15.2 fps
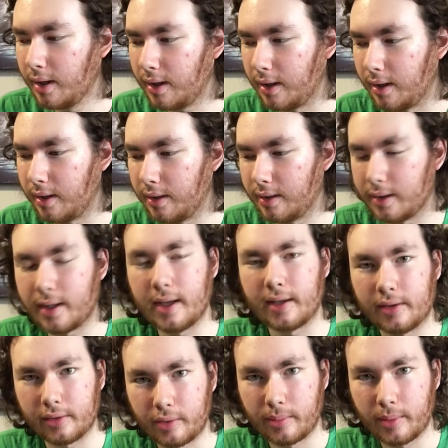again,
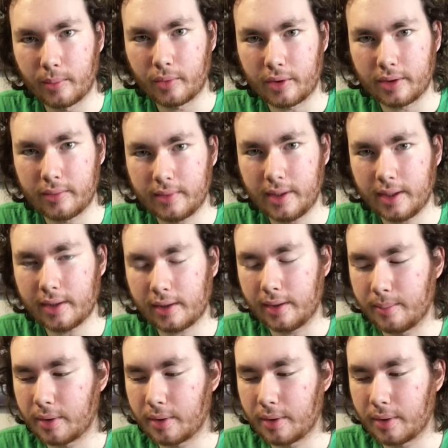a little bit more uniquely,